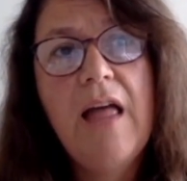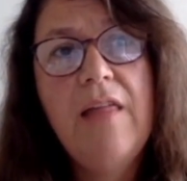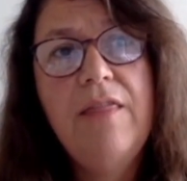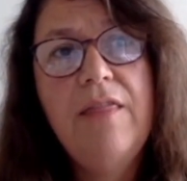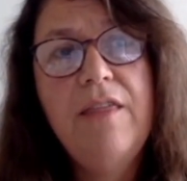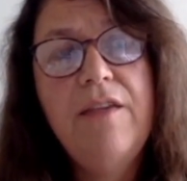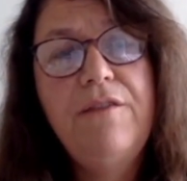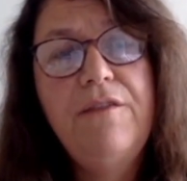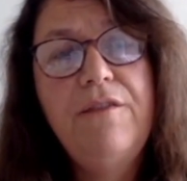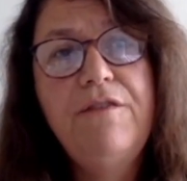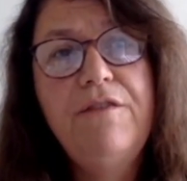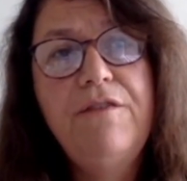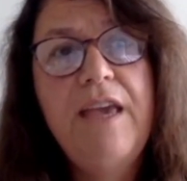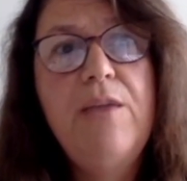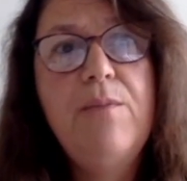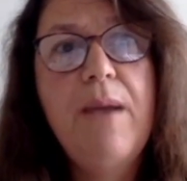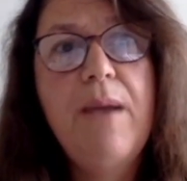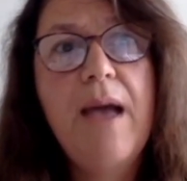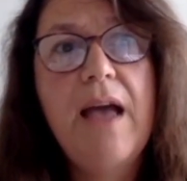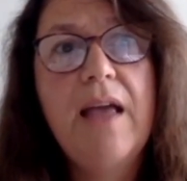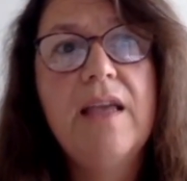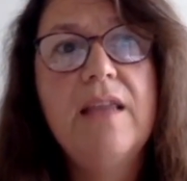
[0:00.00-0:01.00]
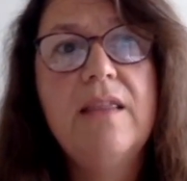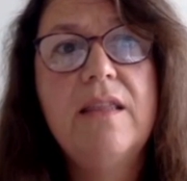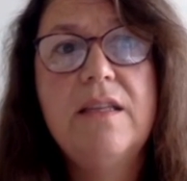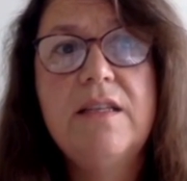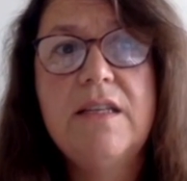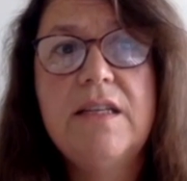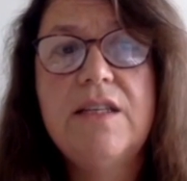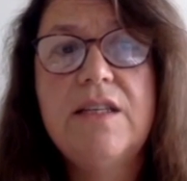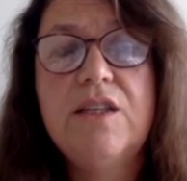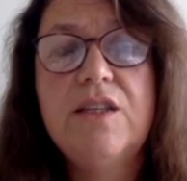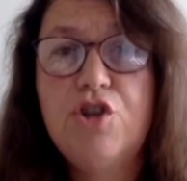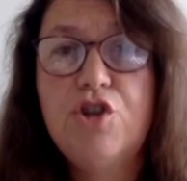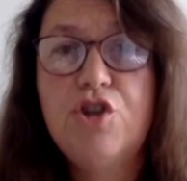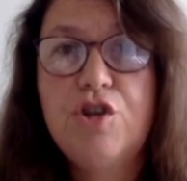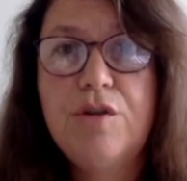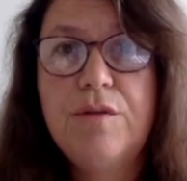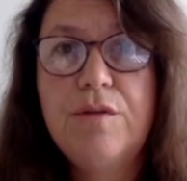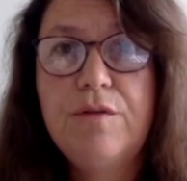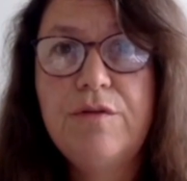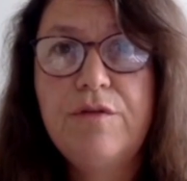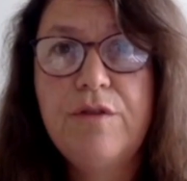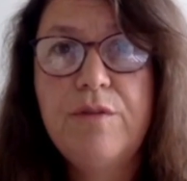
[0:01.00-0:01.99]
And the feedback and the
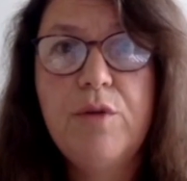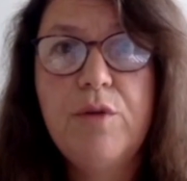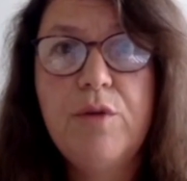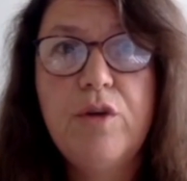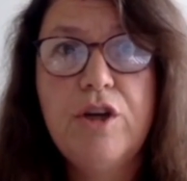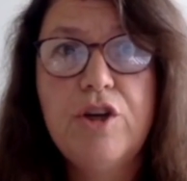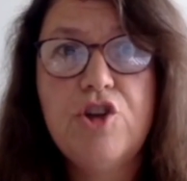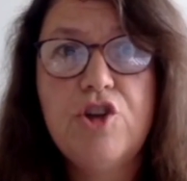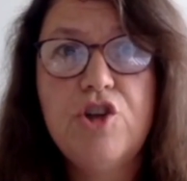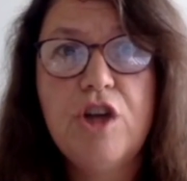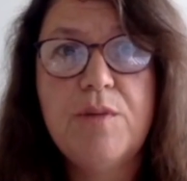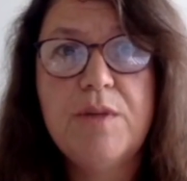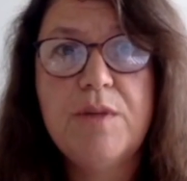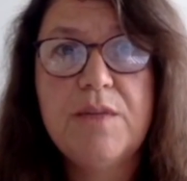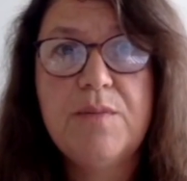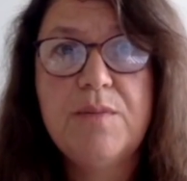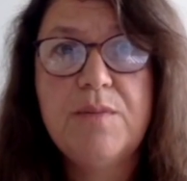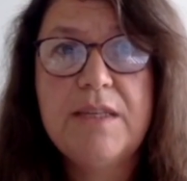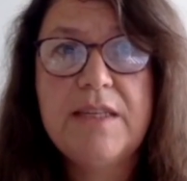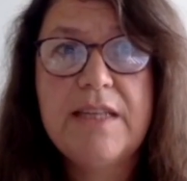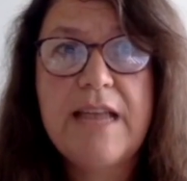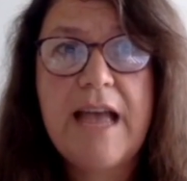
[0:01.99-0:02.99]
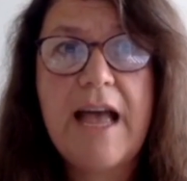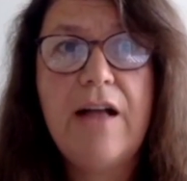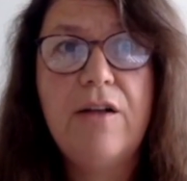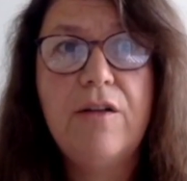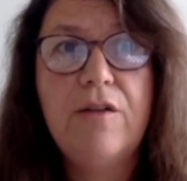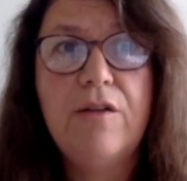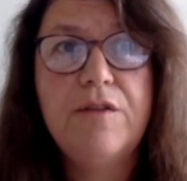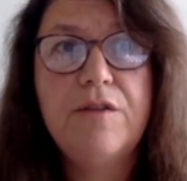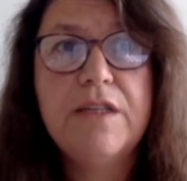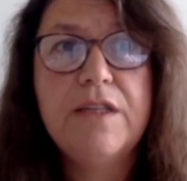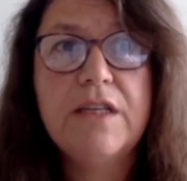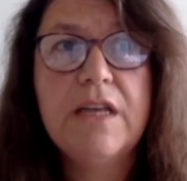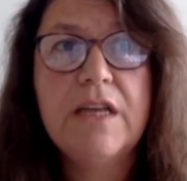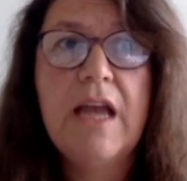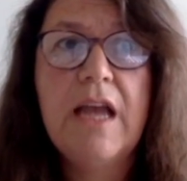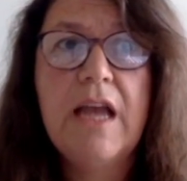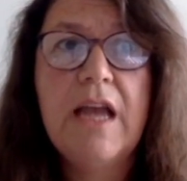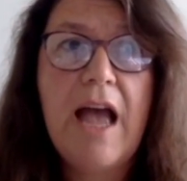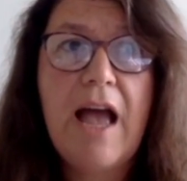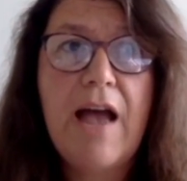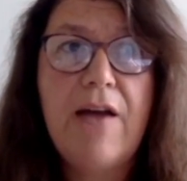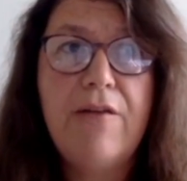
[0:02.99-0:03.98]
discussion from the workshops themselves
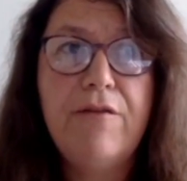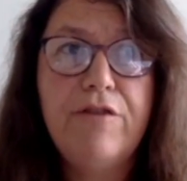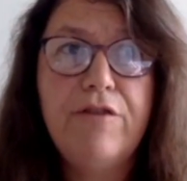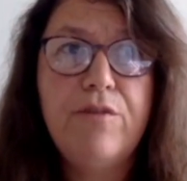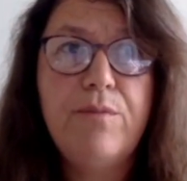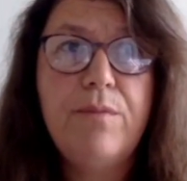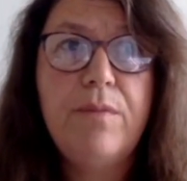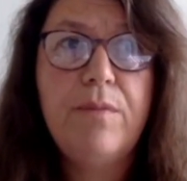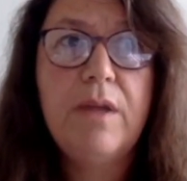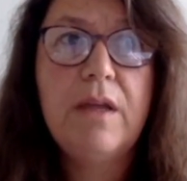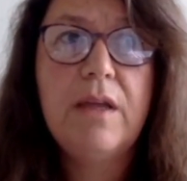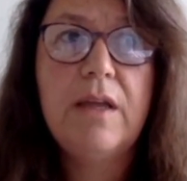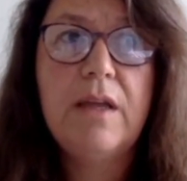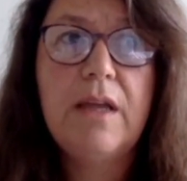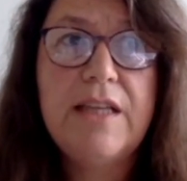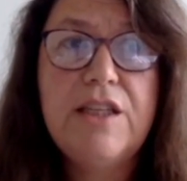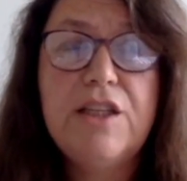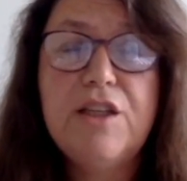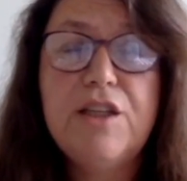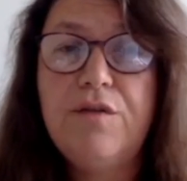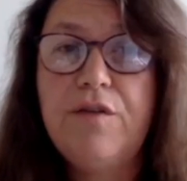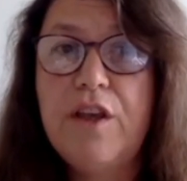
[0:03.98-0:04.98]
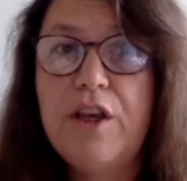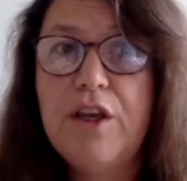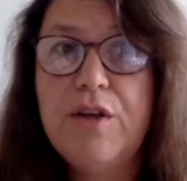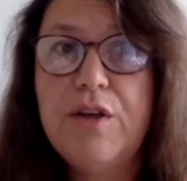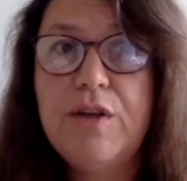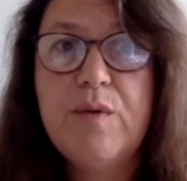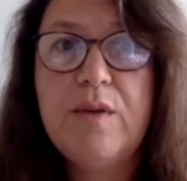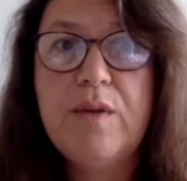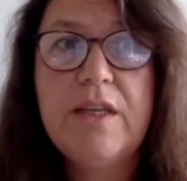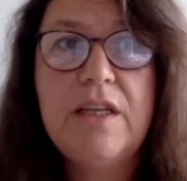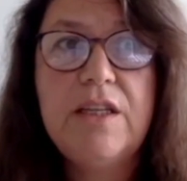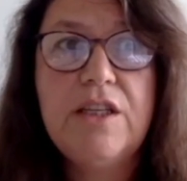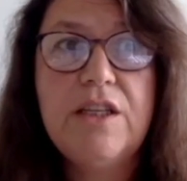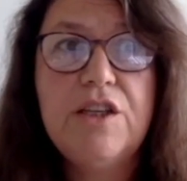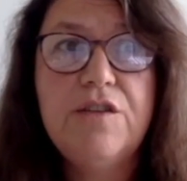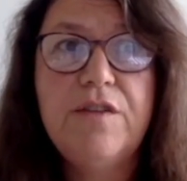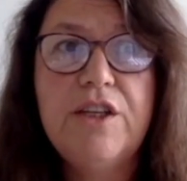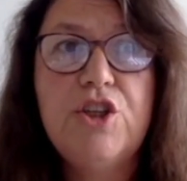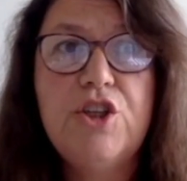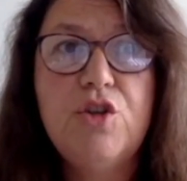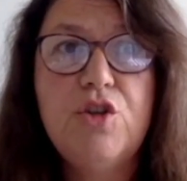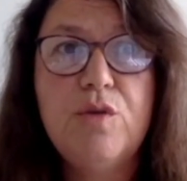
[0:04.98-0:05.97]
and from interviews with
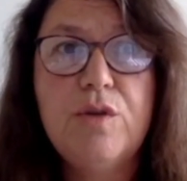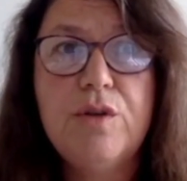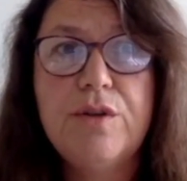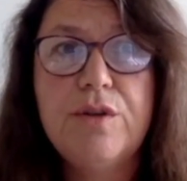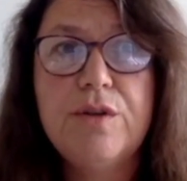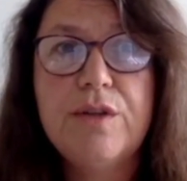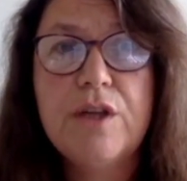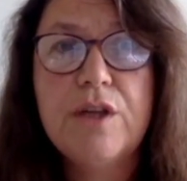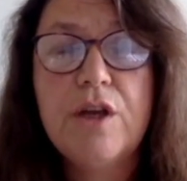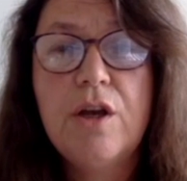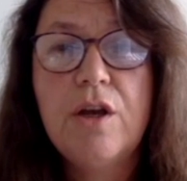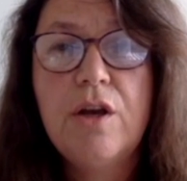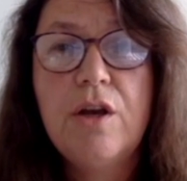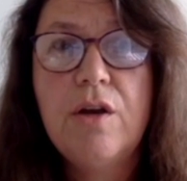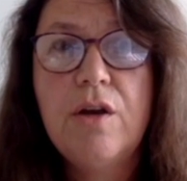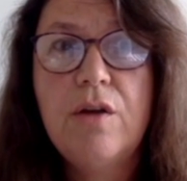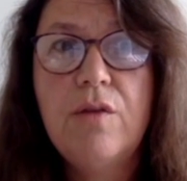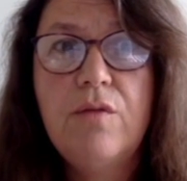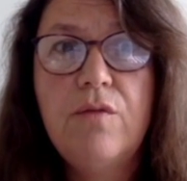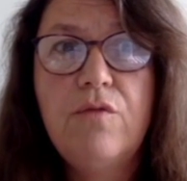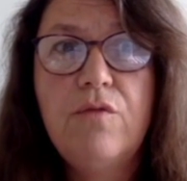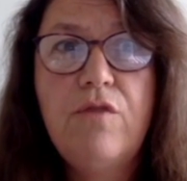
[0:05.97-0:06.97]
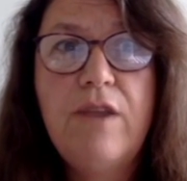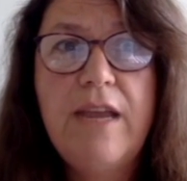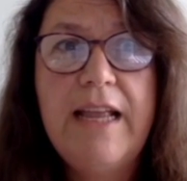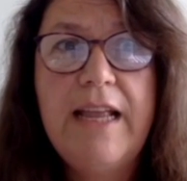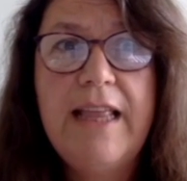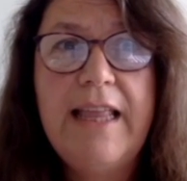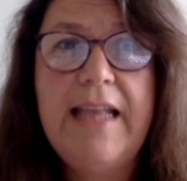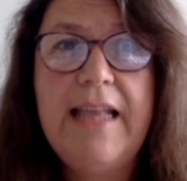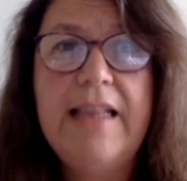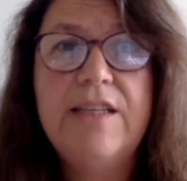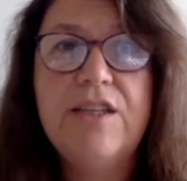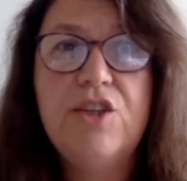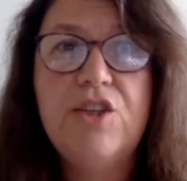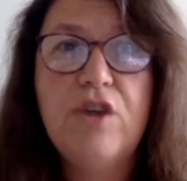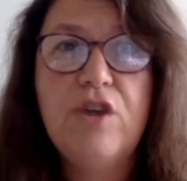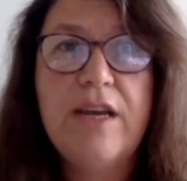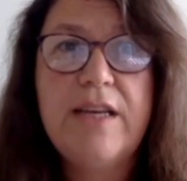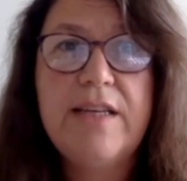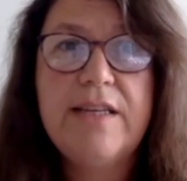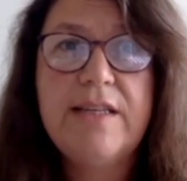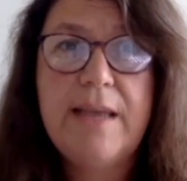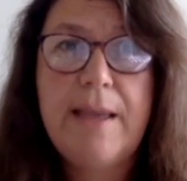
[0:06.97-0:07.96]
individuals really
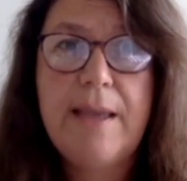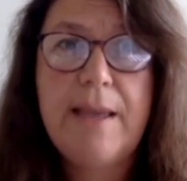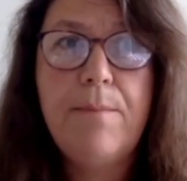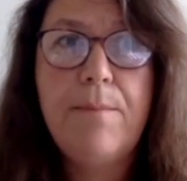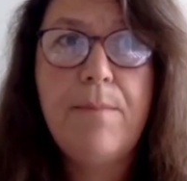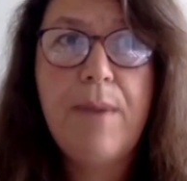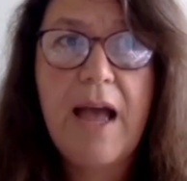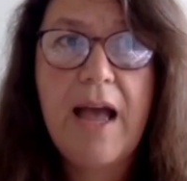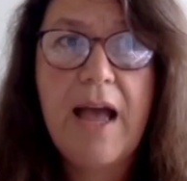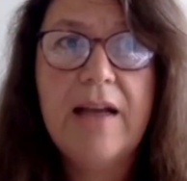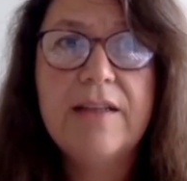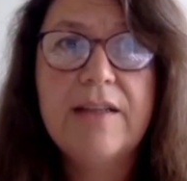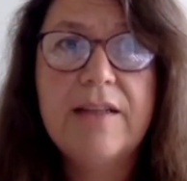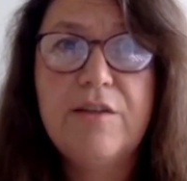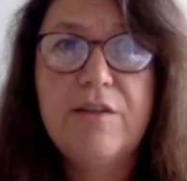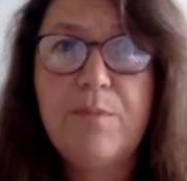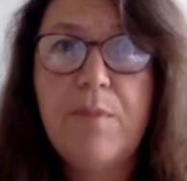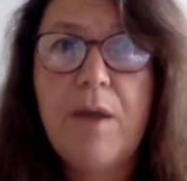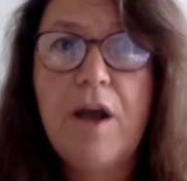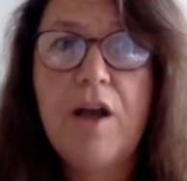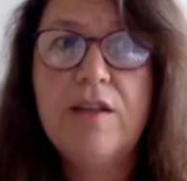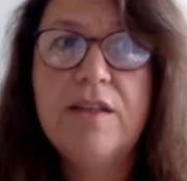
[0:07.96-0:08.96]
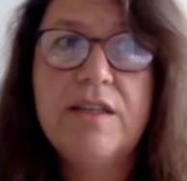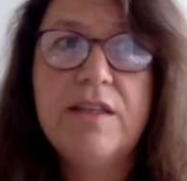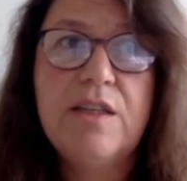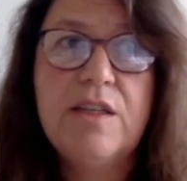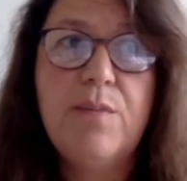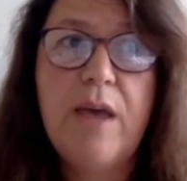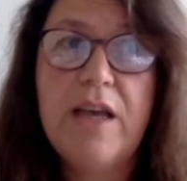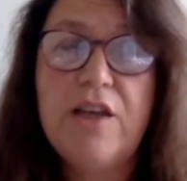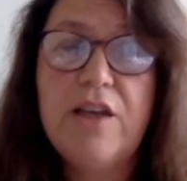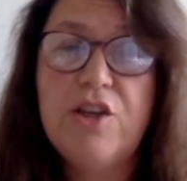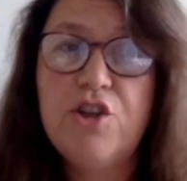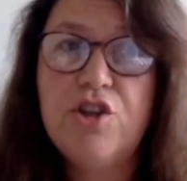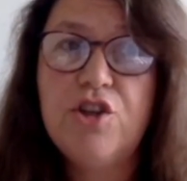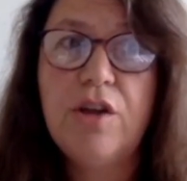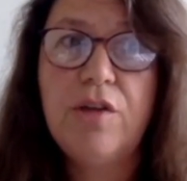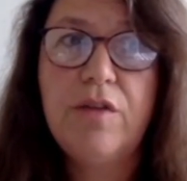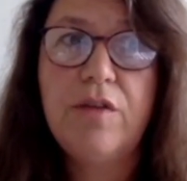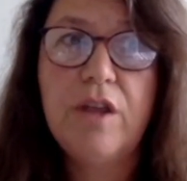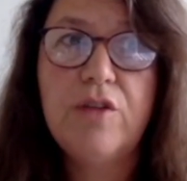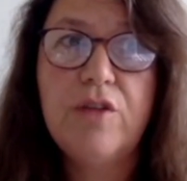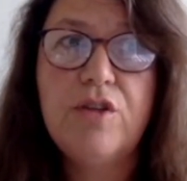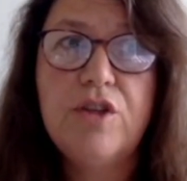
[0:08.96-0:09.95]
illustrates the impact of
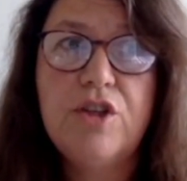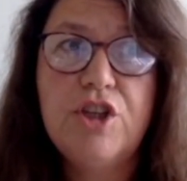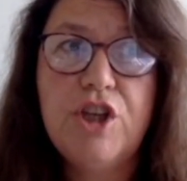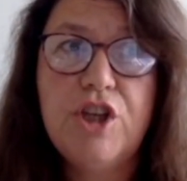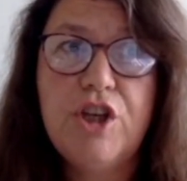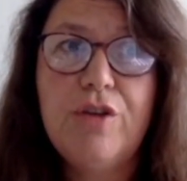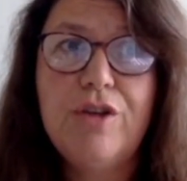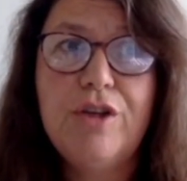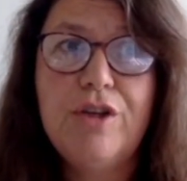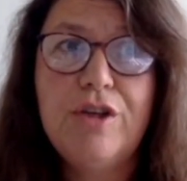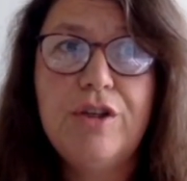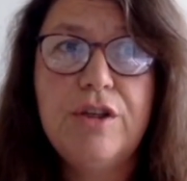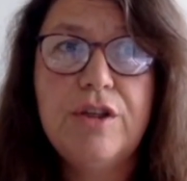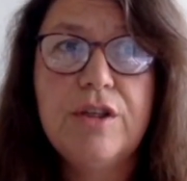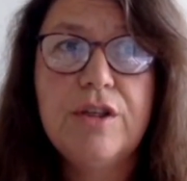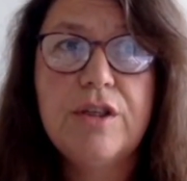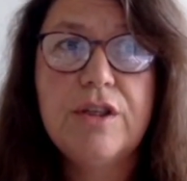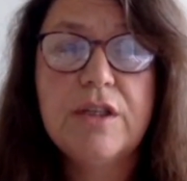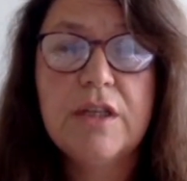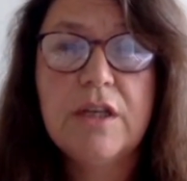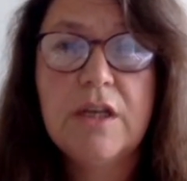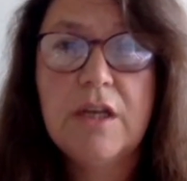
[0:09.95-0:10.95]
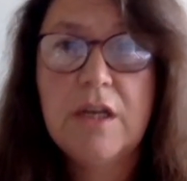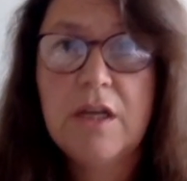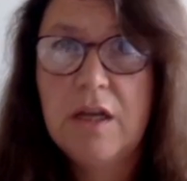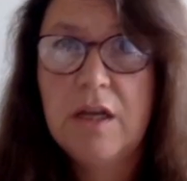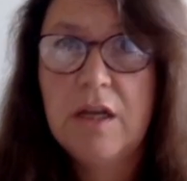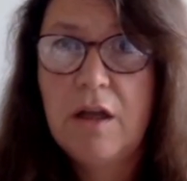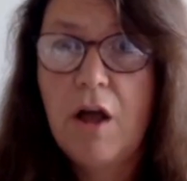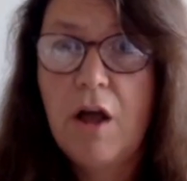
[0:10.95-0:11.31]
participation on those students,